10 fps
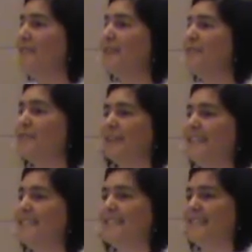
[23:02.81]
feel
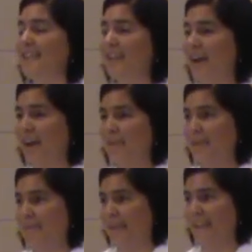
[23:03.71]
free to sing along
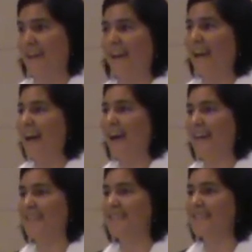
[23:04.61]
with me
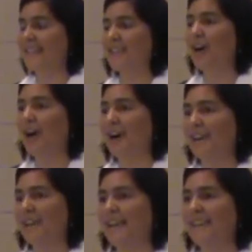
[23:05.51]
and sing
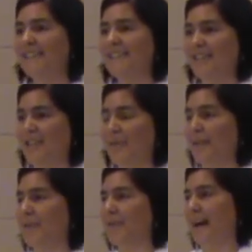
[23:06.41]
along
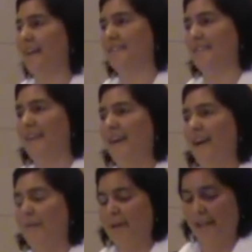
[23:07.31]
continuing throughout.
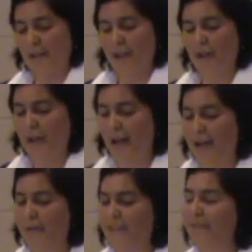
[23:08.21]
But
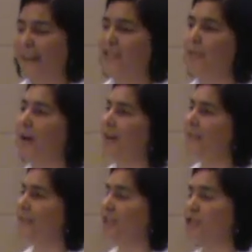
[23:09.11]
I will invite you
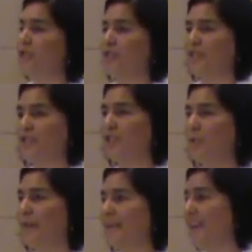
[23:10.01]
all to
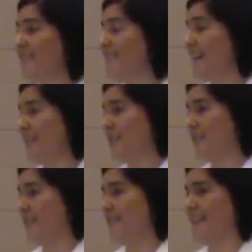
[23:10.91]
join me on the
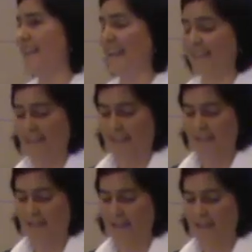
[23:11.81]
second verse in English.